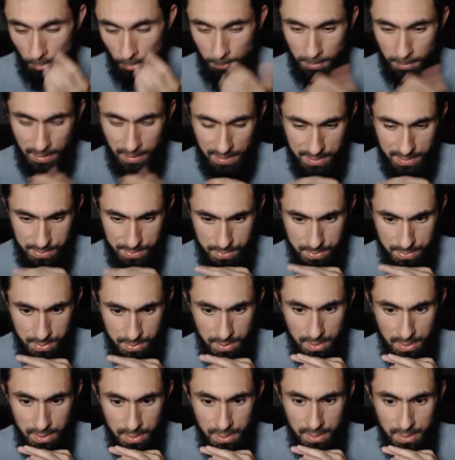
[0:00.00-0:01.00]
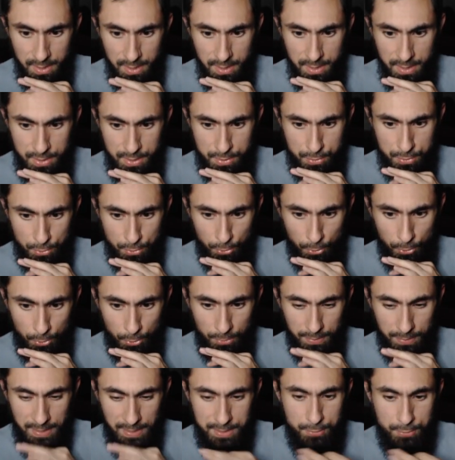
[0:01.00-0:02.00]
pass. So
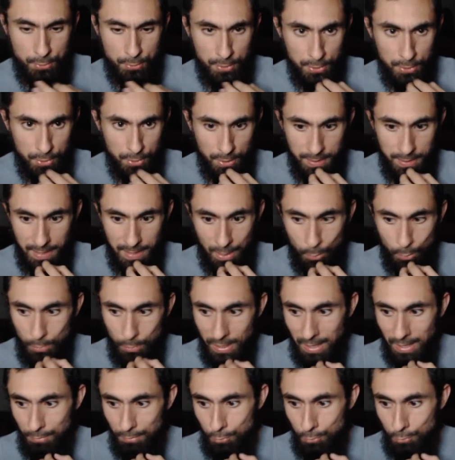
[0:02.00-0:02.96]
that's really good. Now we have